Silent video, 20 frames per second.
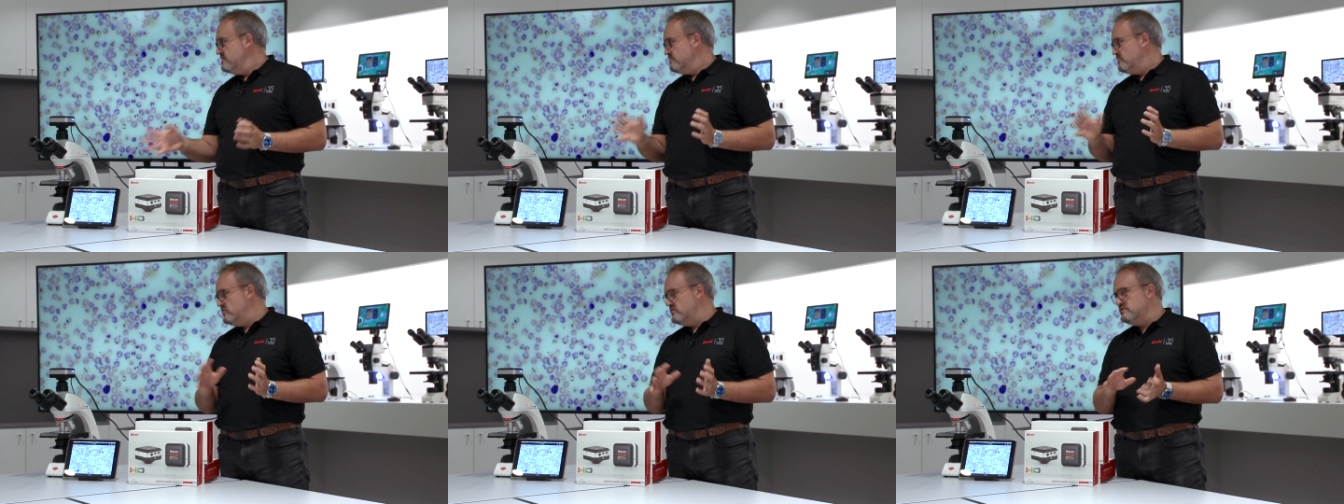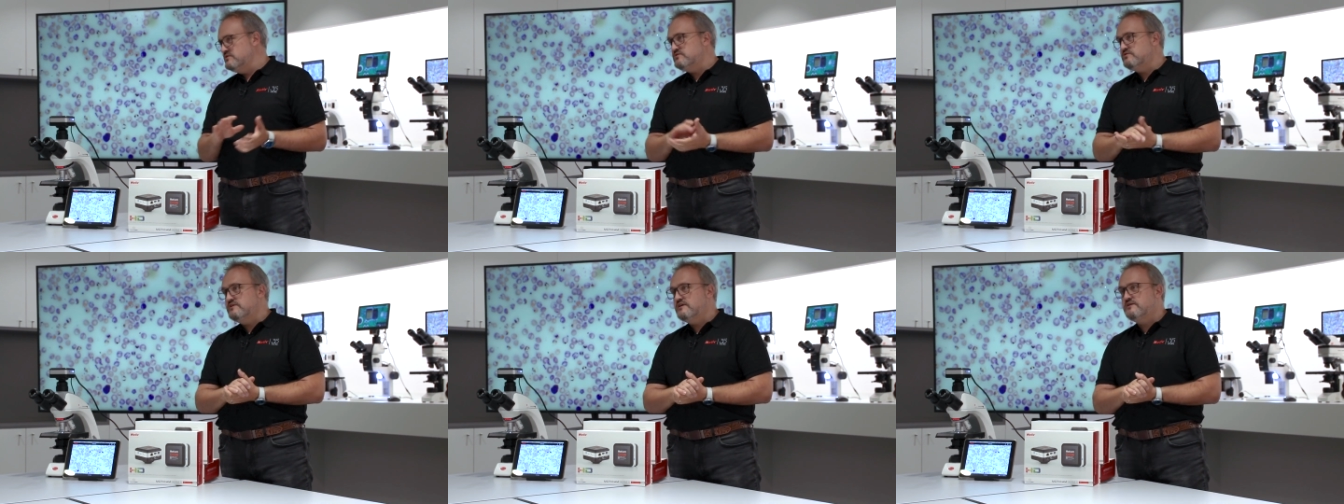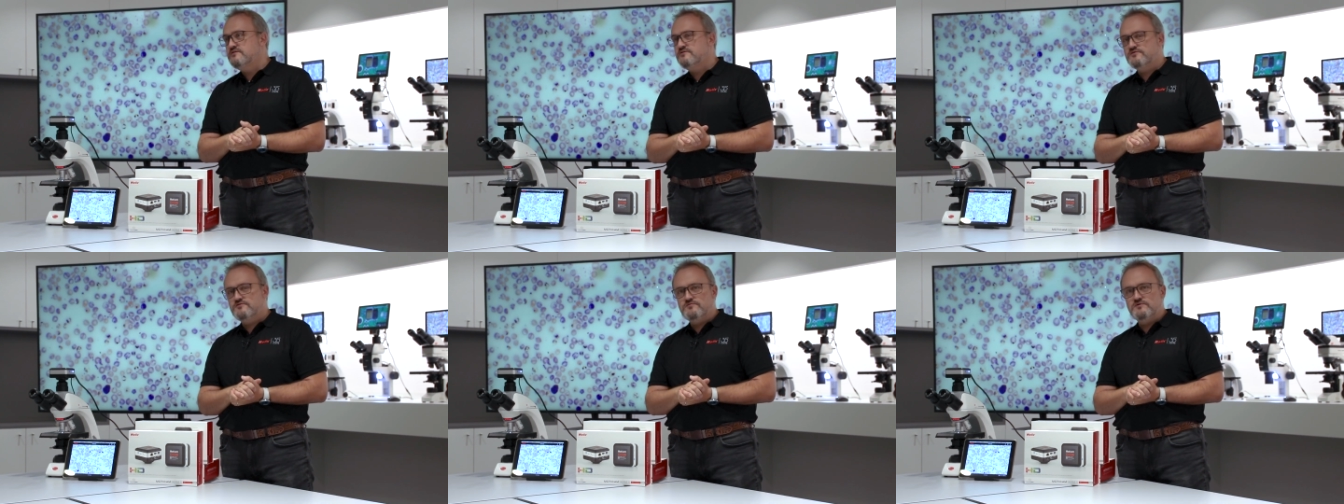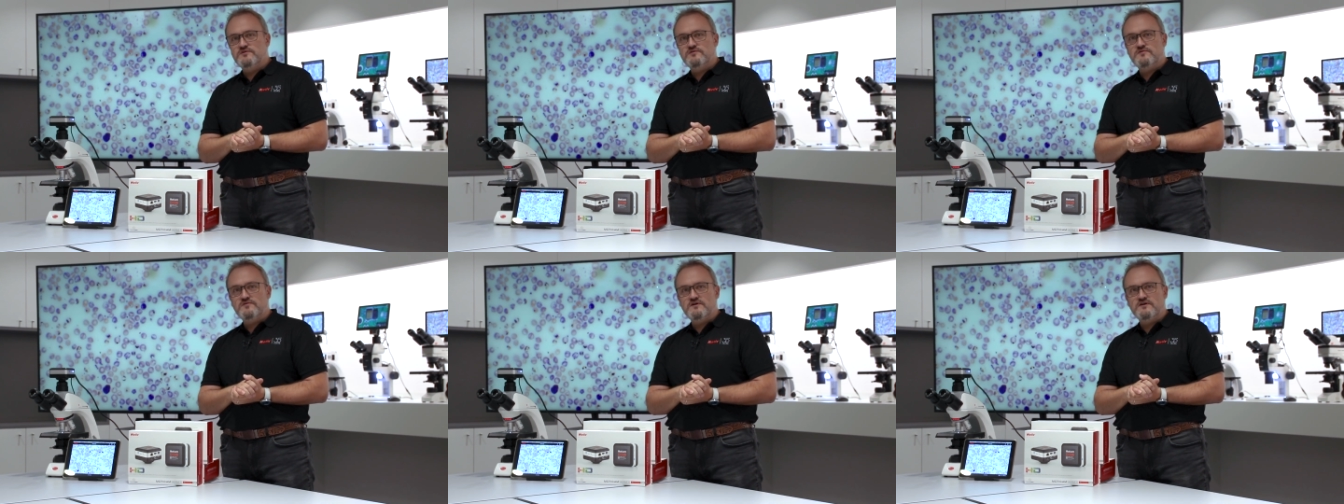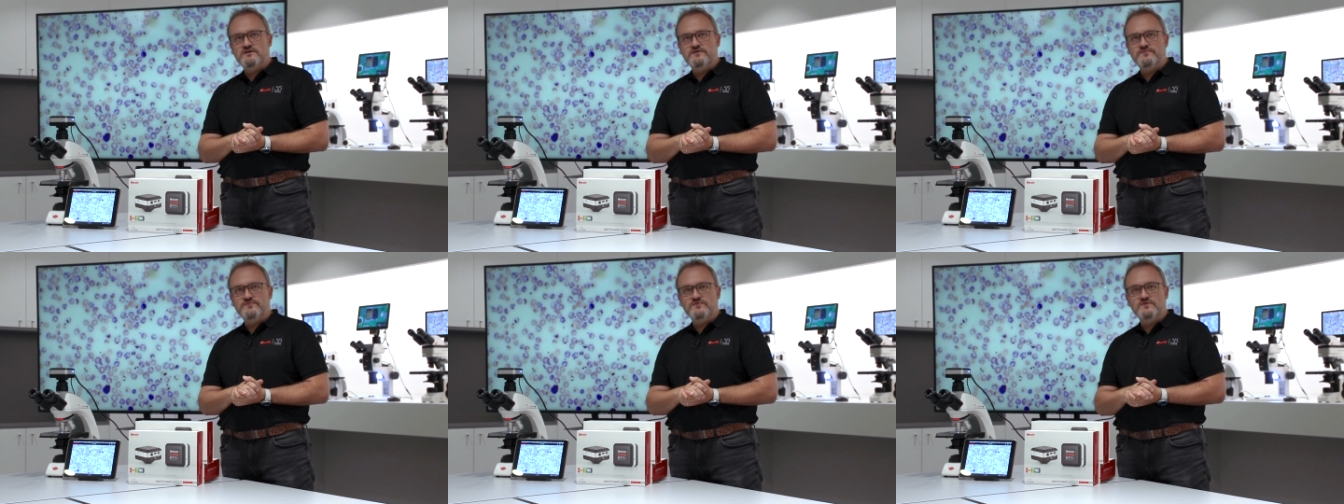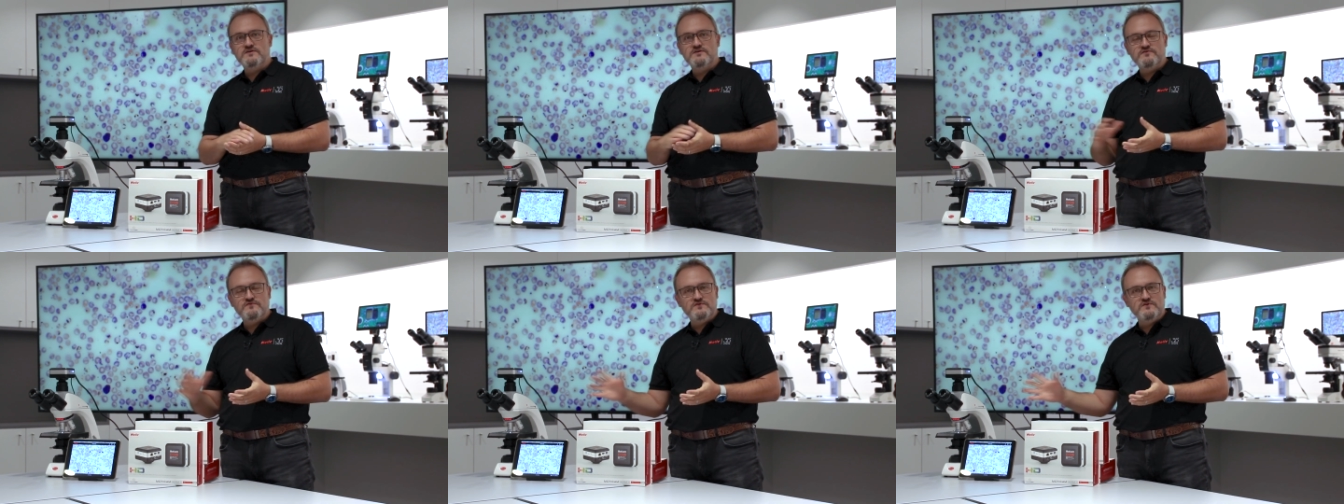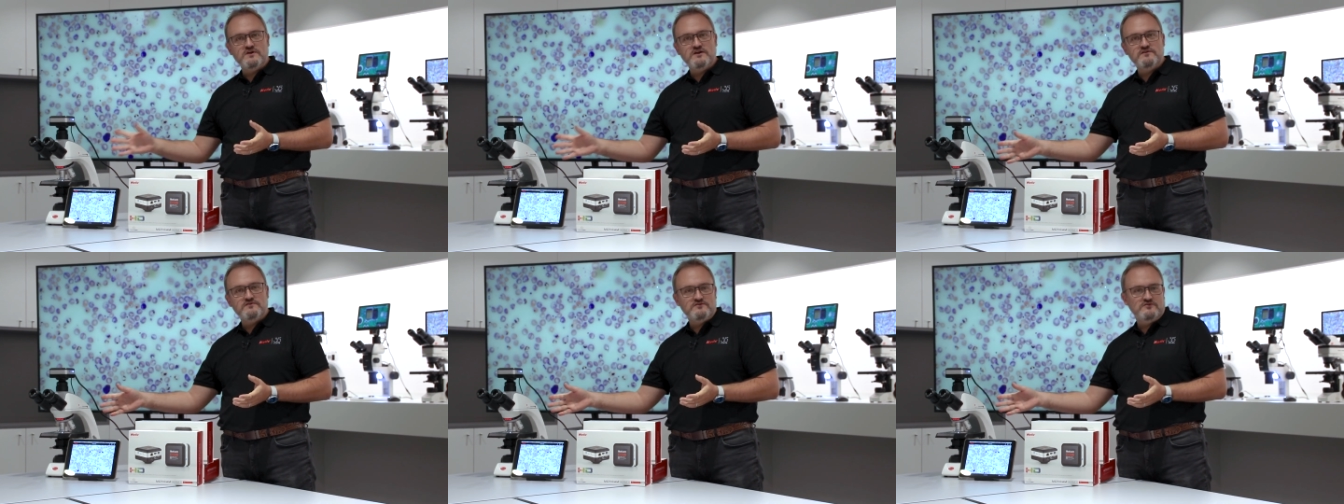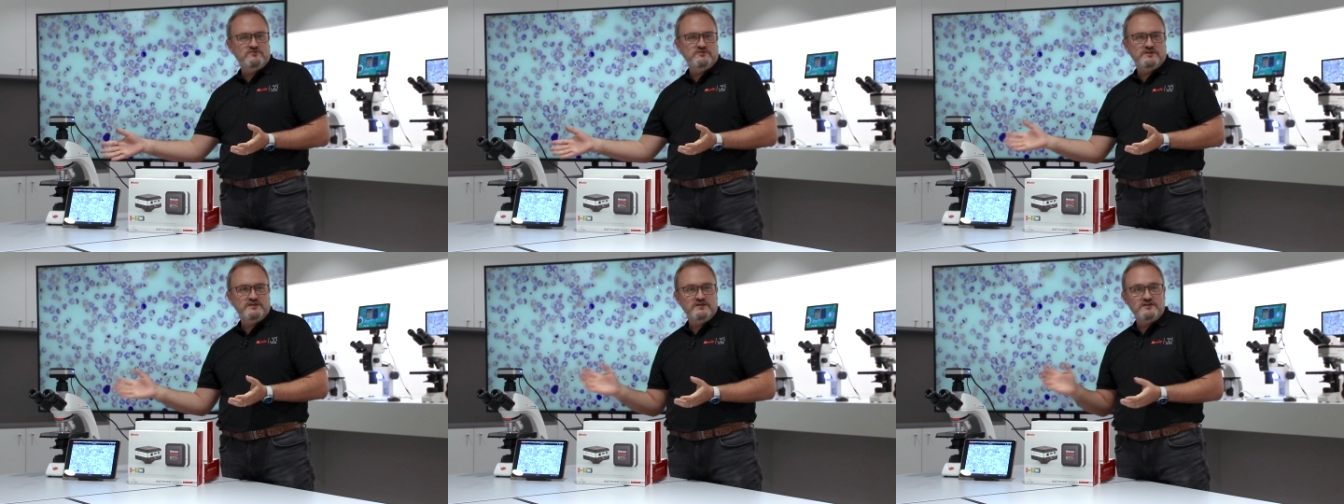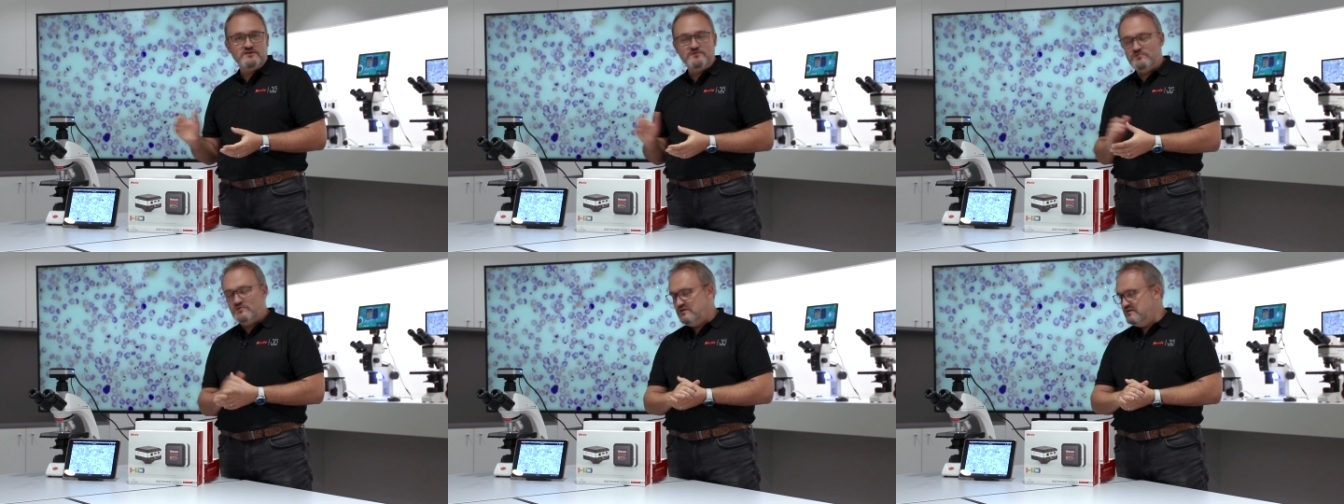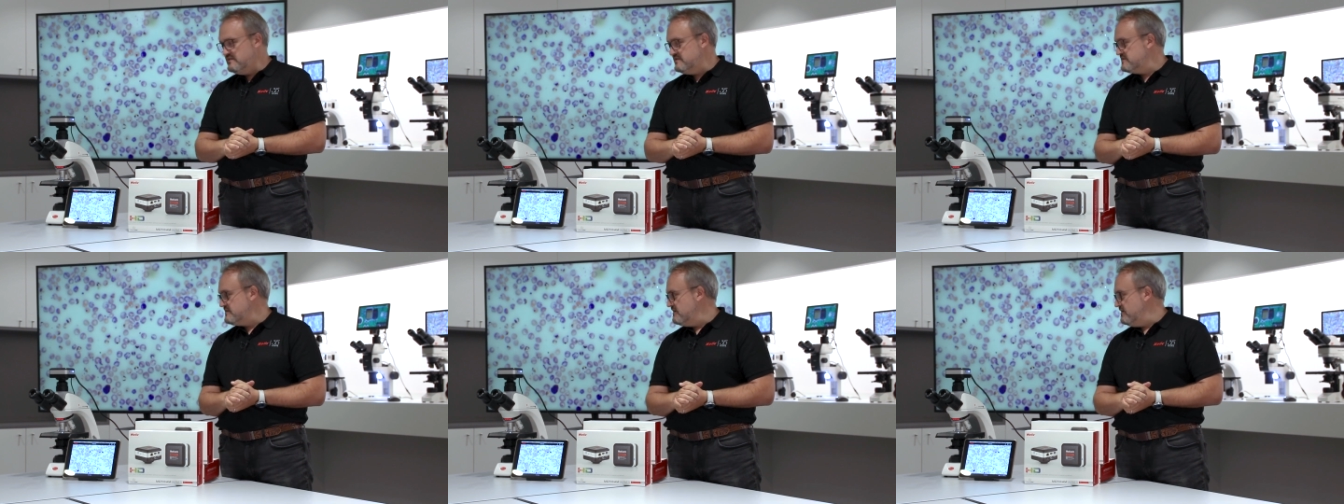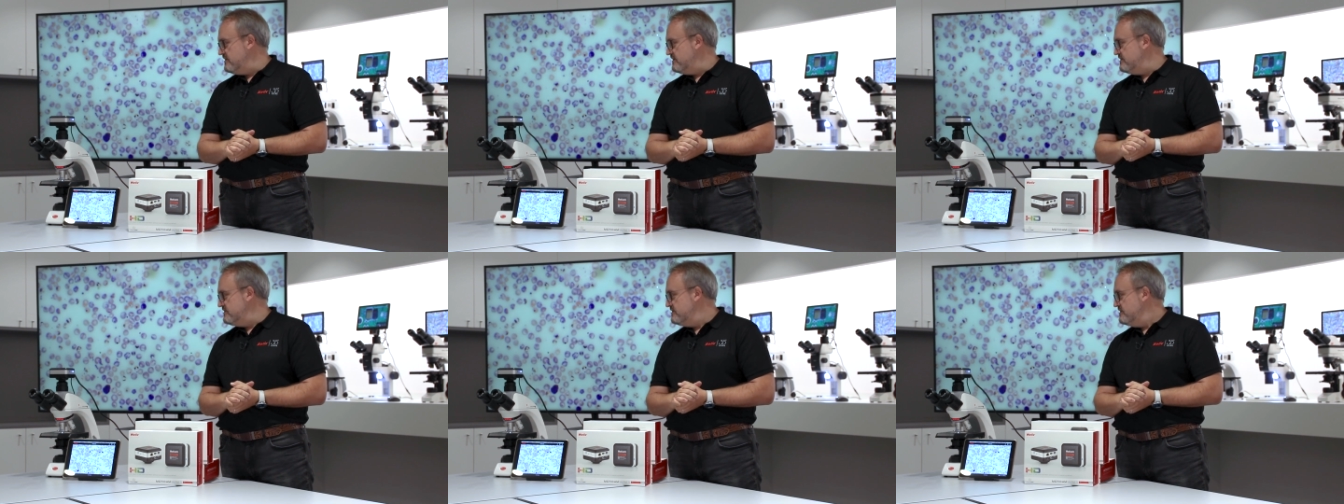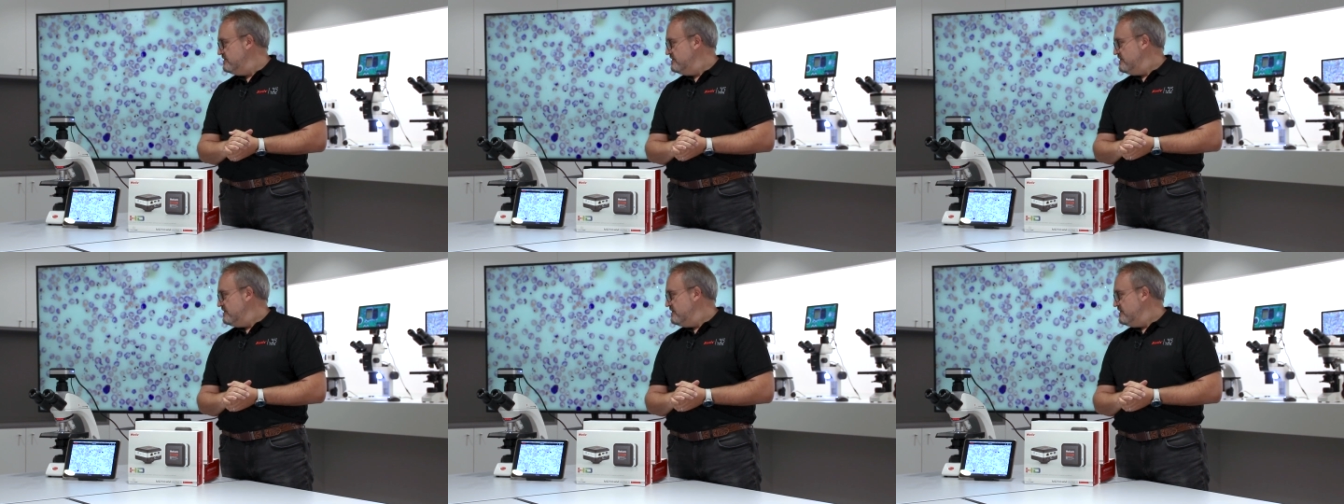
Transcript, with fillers: put it together with, um, if you're looking at a blood slide,